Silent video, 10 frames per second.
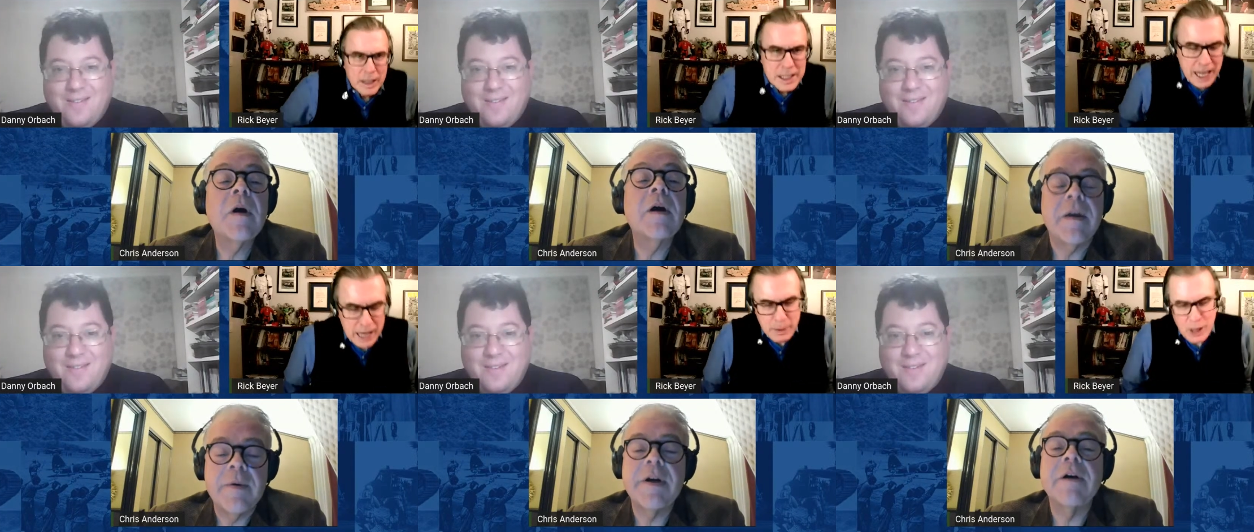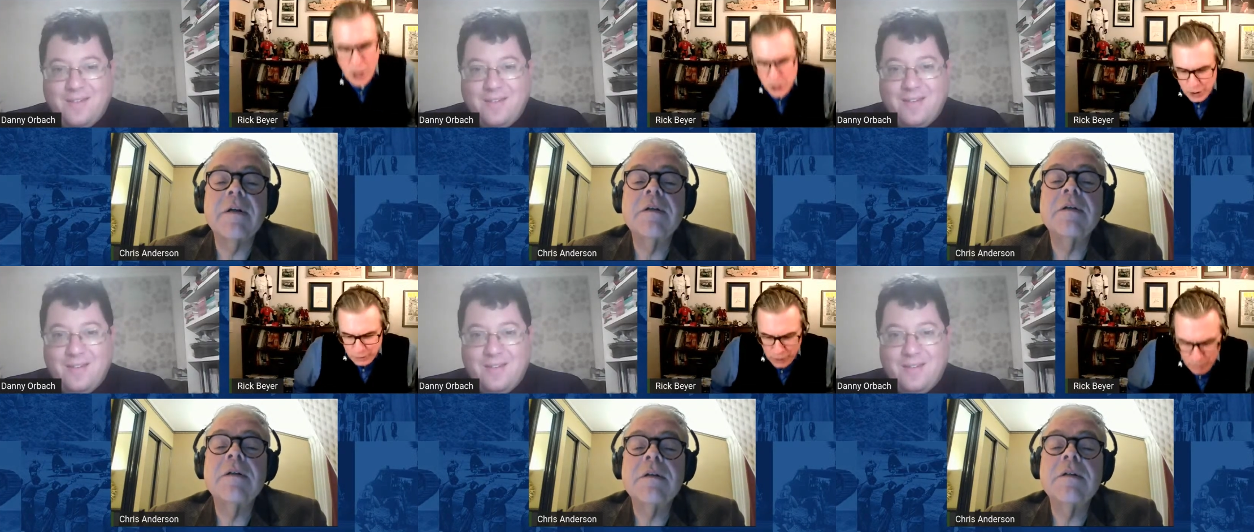Speaker 1: danny we lost
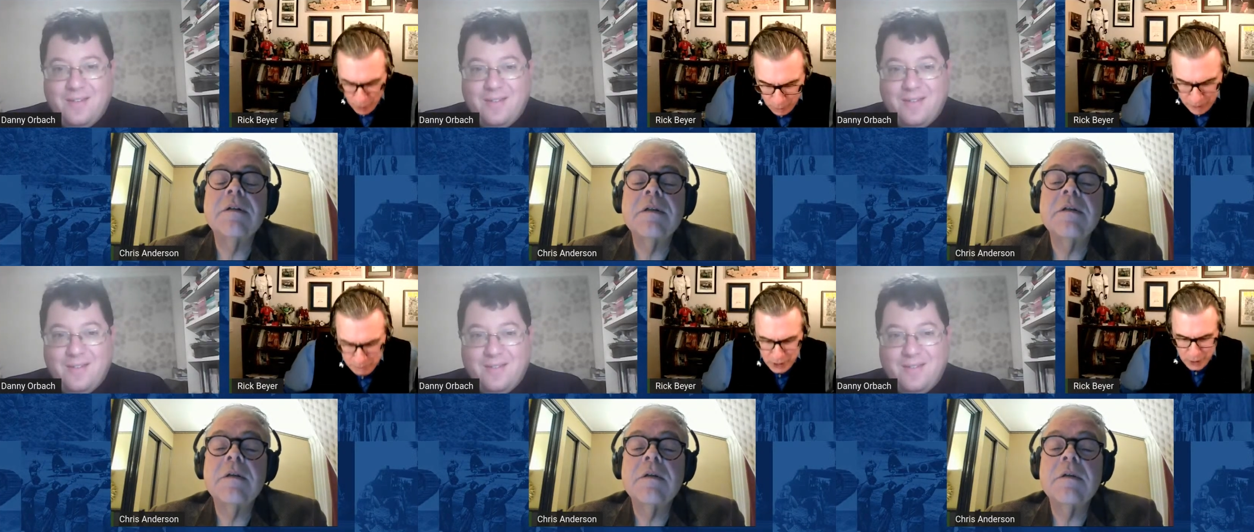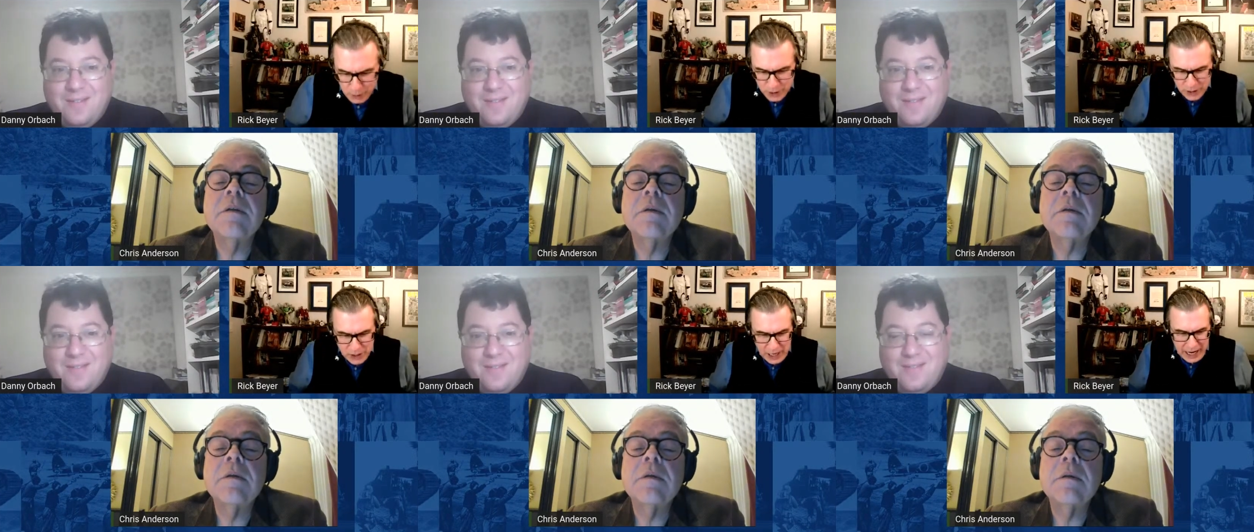you for a moment but you were
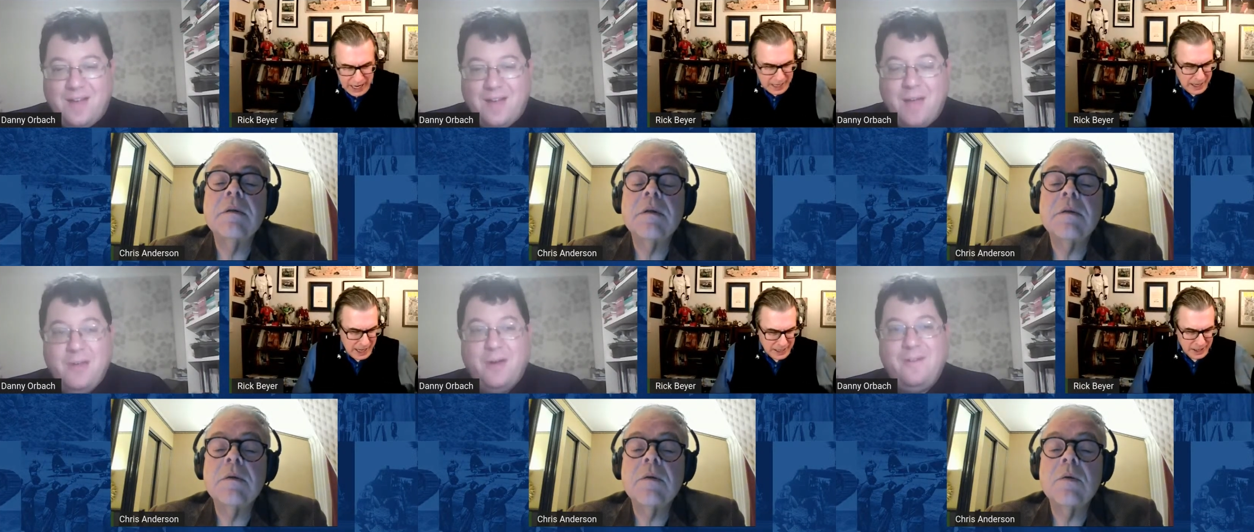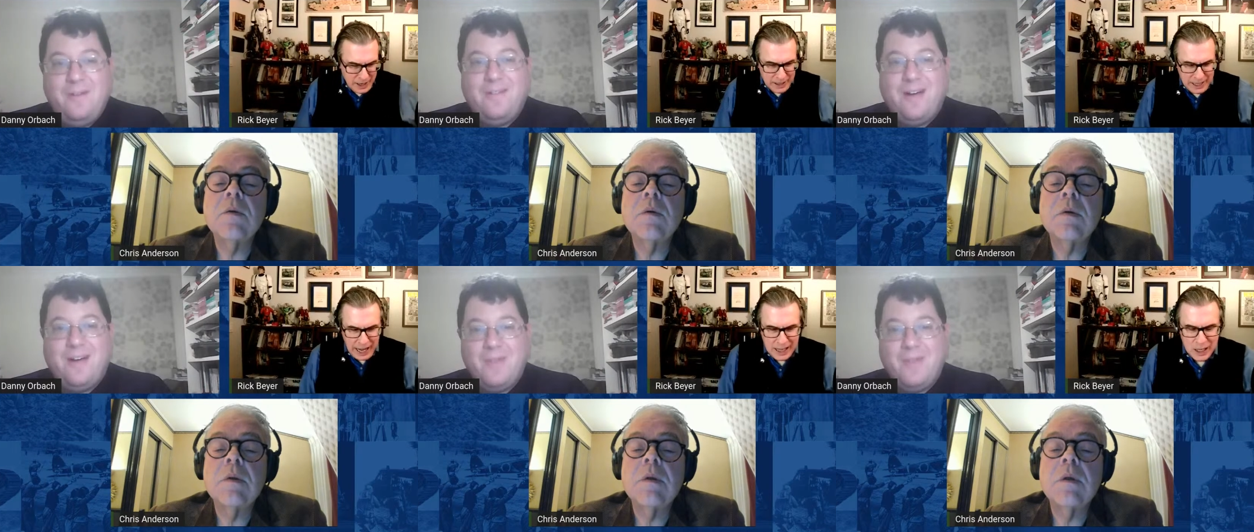just saying that uh,
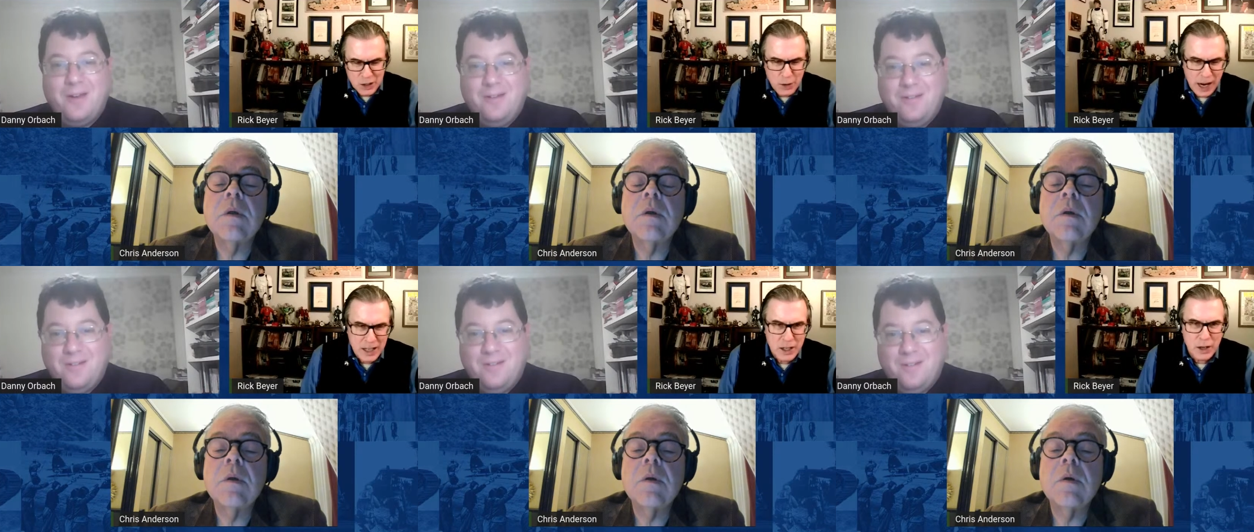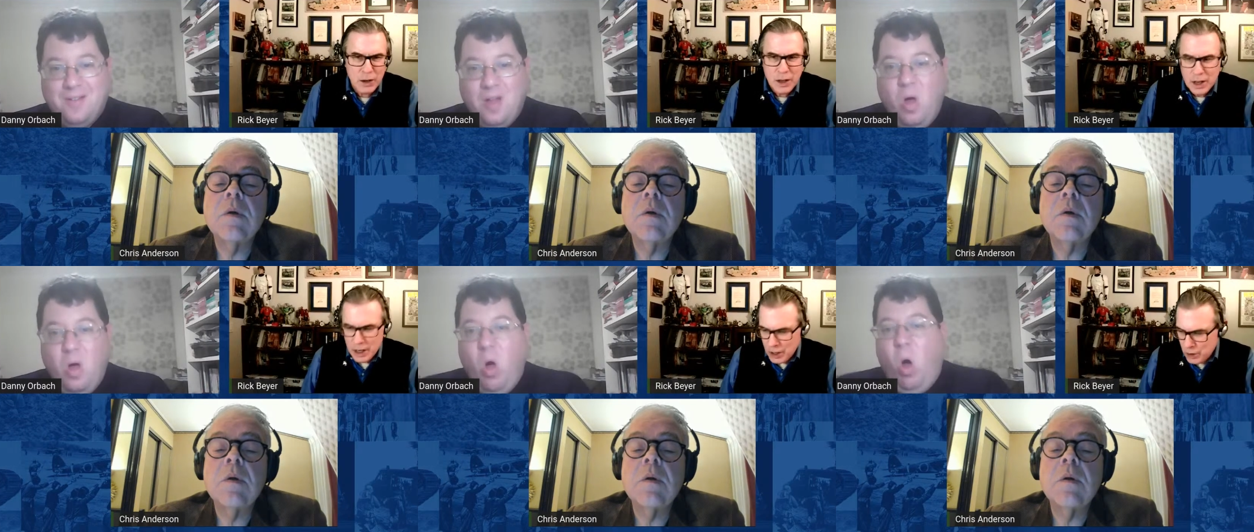Gehlen tried to
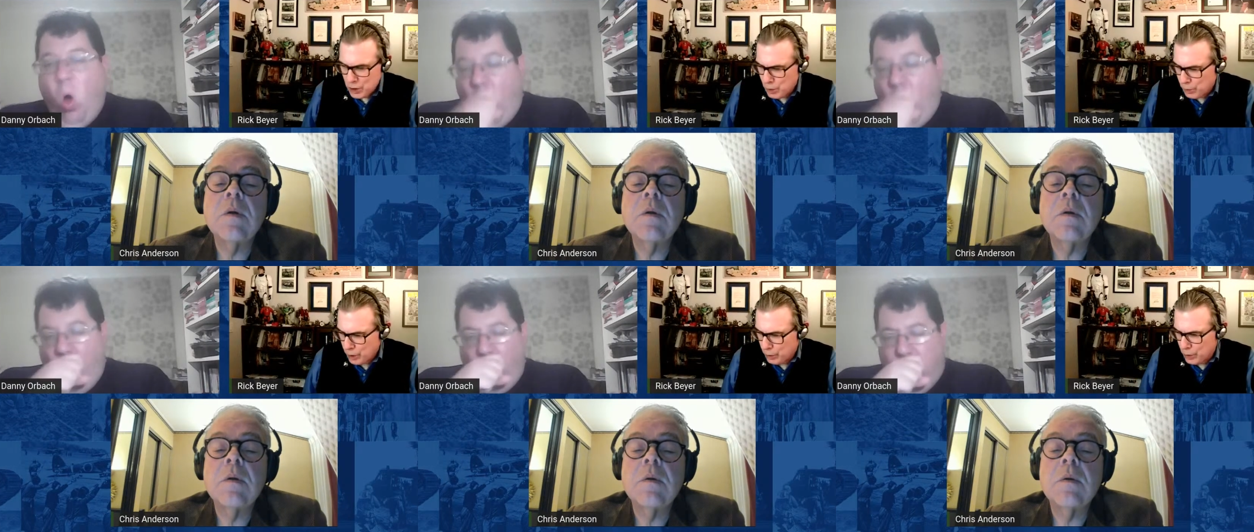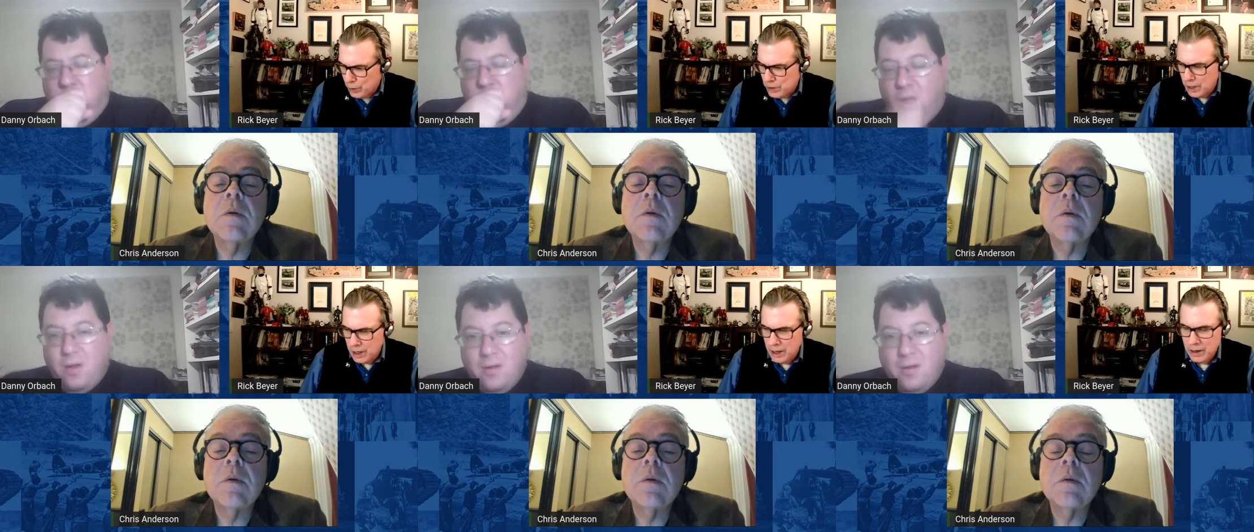to recruit
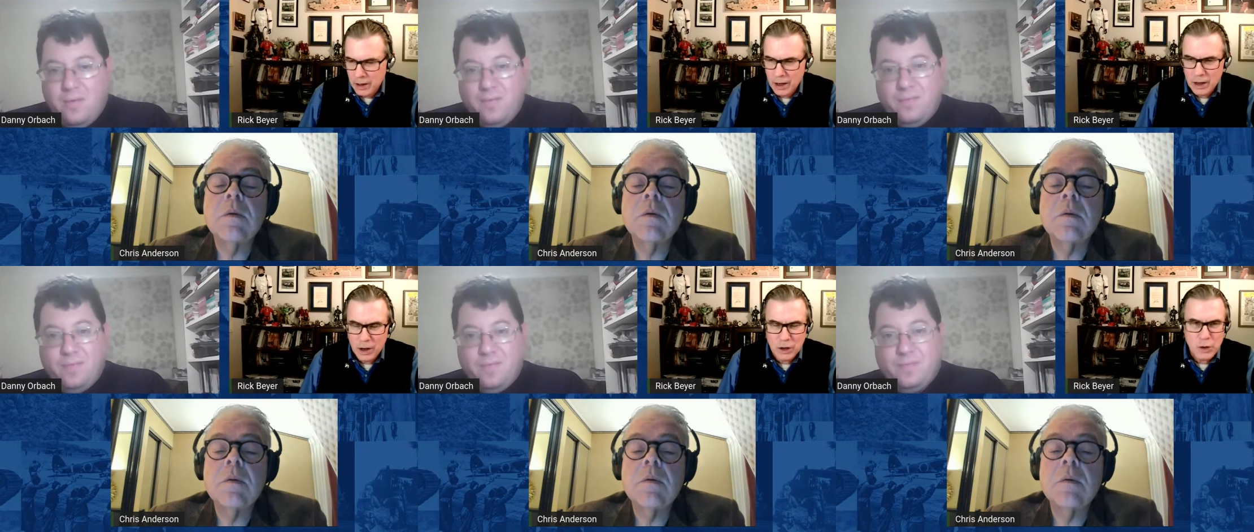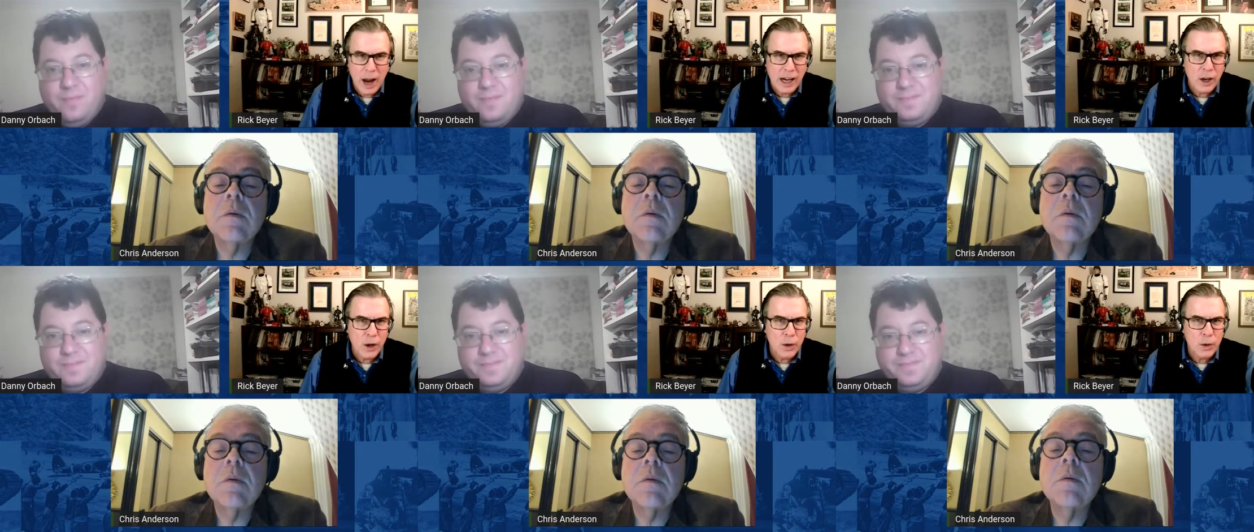uh, uh
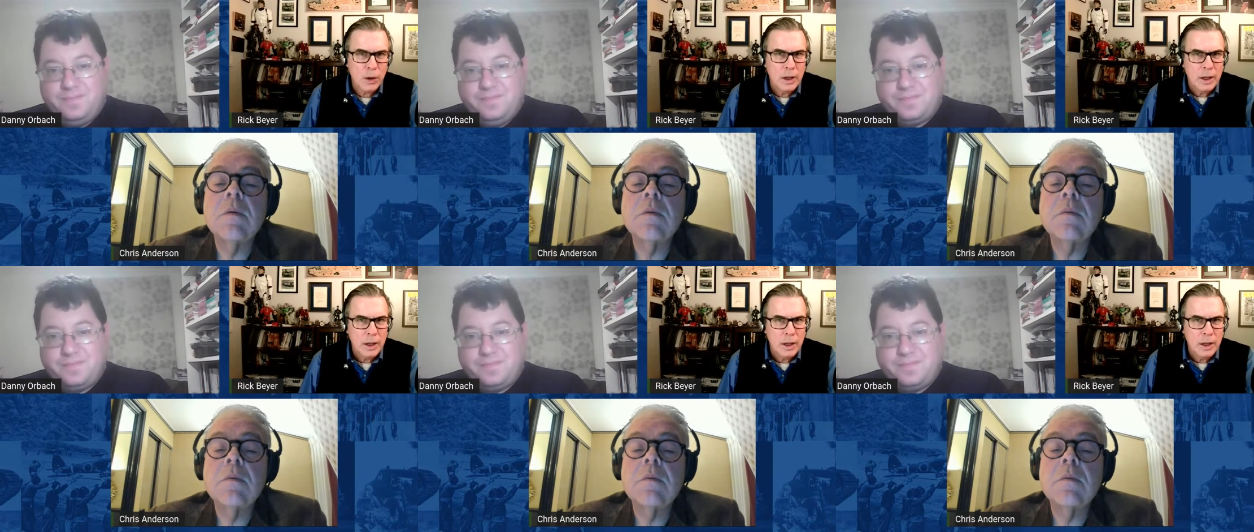Otraco